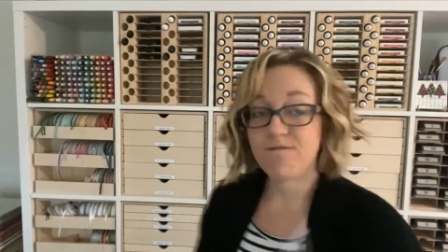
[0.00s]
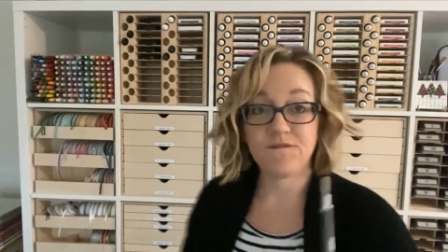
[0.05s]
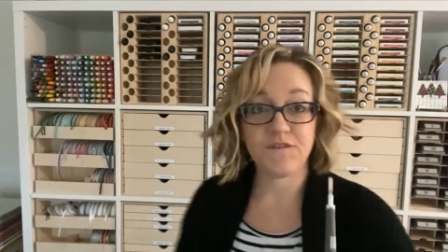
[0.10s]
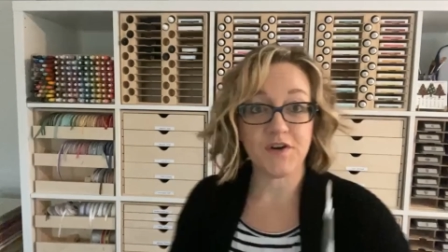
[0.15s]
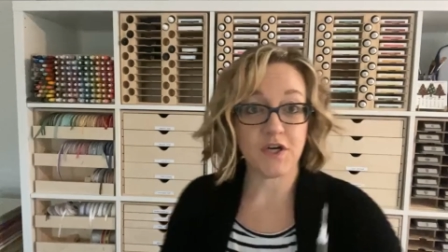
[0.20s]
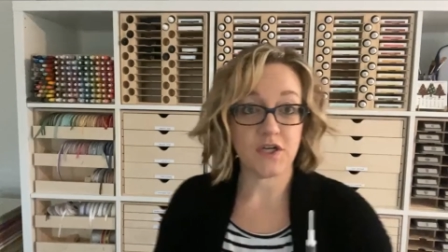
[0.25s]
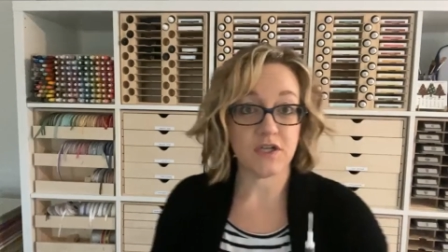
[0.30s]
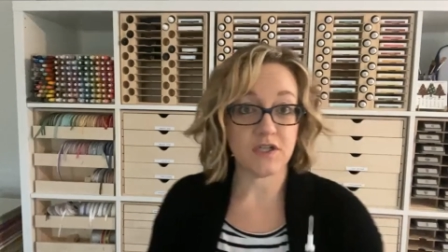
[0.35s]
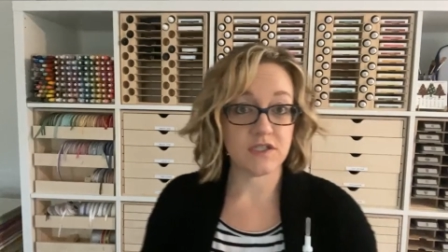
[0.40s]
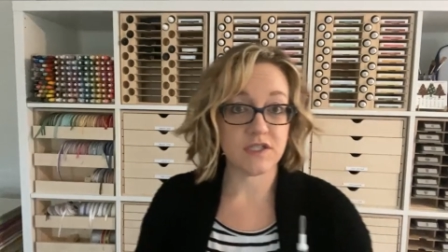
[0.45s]

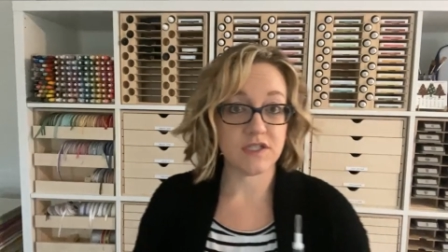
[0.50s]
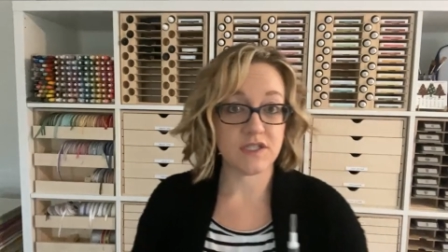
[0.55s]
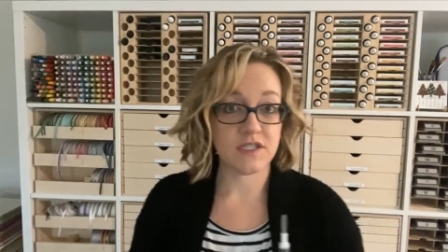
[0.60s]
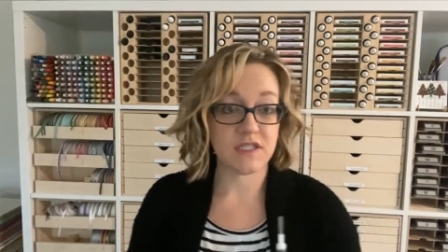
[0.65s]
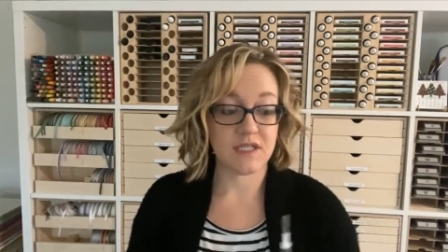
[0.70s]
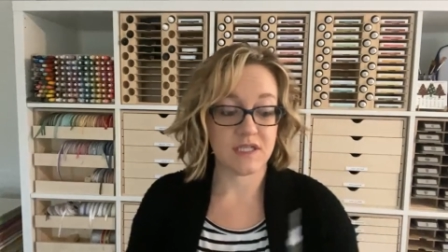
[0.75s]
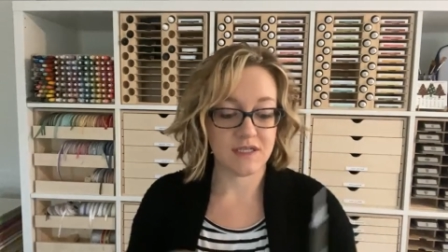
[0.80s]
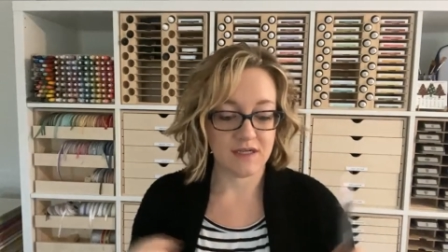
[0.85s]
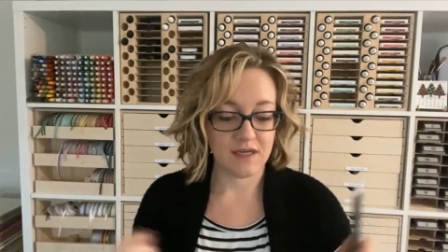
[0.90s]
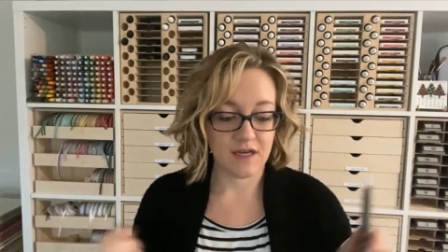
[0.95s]

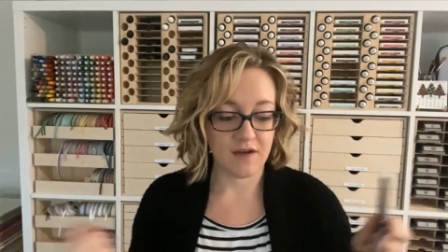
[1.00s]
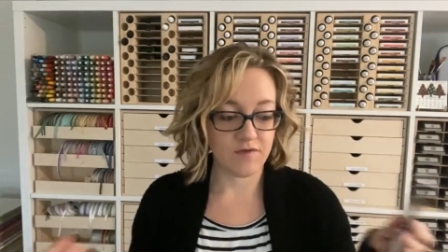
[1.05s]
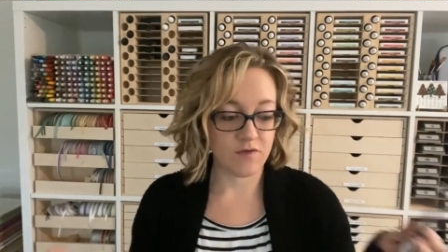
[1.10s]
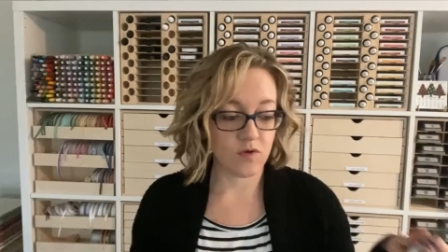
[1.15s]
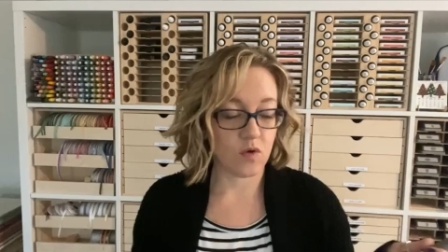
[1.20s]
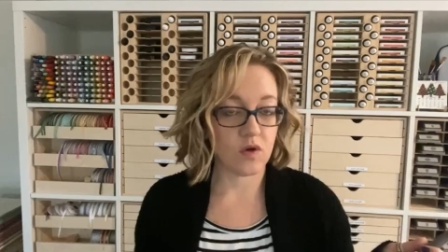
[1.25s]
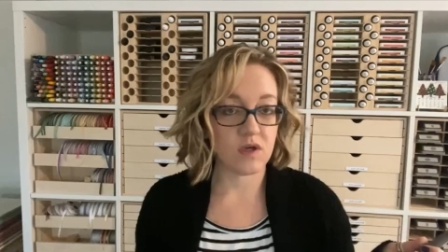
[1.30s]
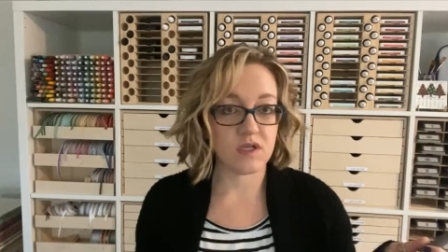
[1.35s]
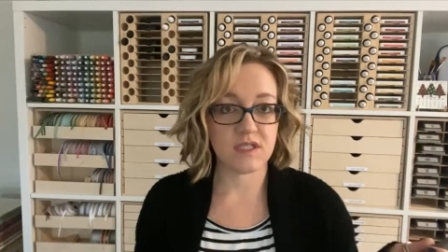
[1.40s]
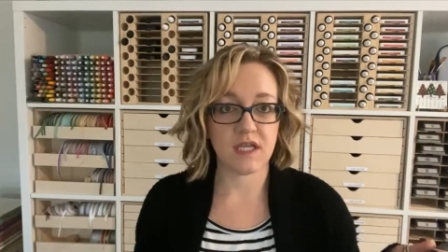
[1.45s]
1st. Of
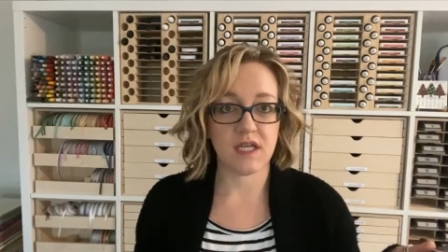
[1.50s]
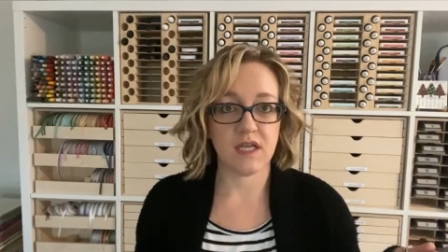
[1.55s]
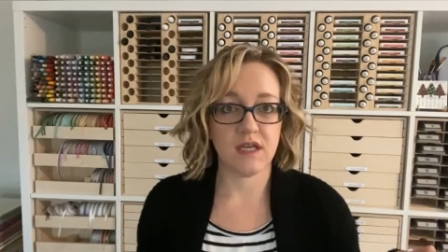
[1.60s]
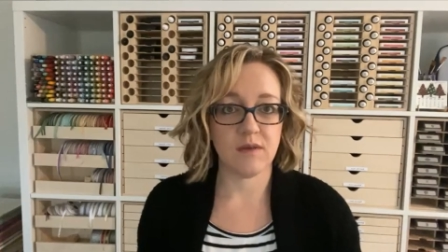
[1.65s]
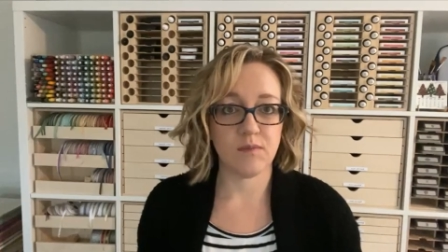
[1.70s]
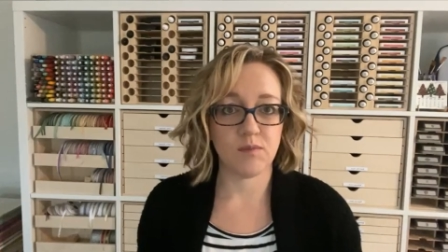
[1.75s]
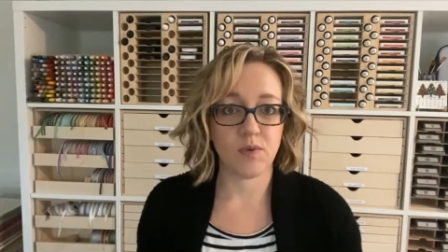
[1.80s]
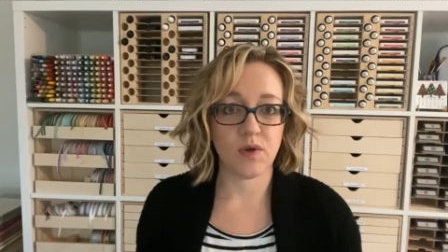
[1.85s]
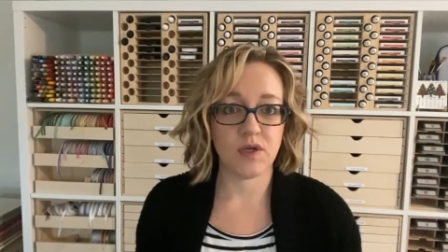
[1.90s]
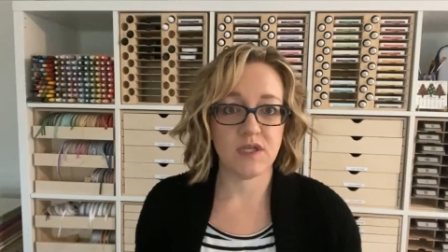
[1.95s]
course, I
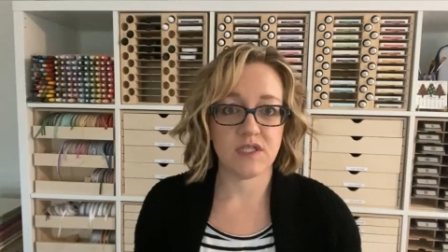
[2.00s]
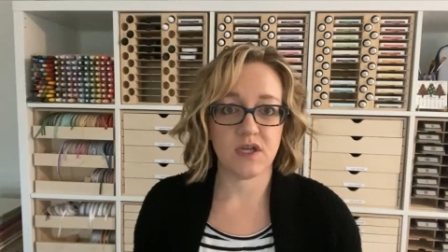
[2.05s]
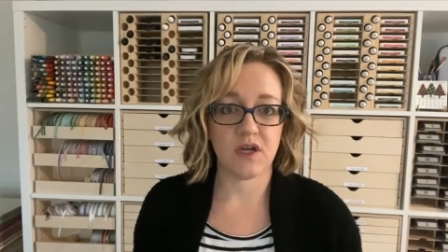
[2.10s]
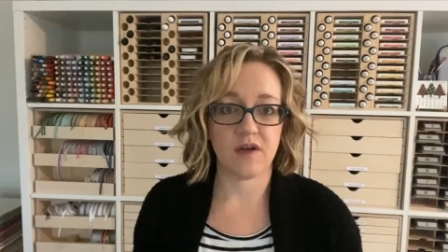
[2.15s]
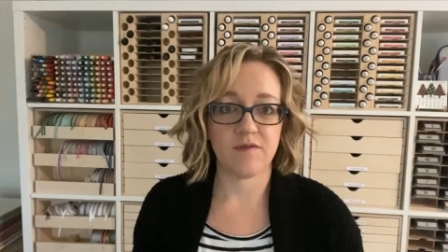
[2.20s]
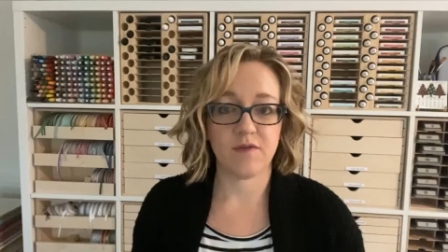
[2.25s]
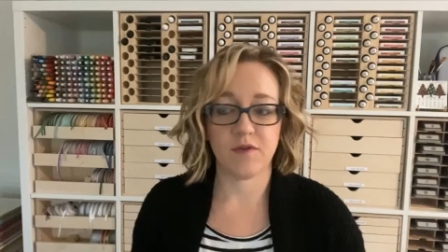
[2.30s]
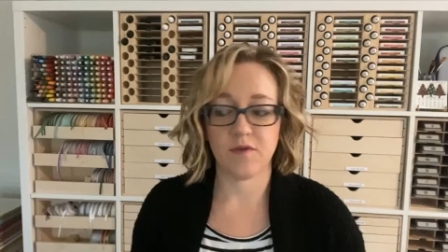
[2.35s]
didn't print off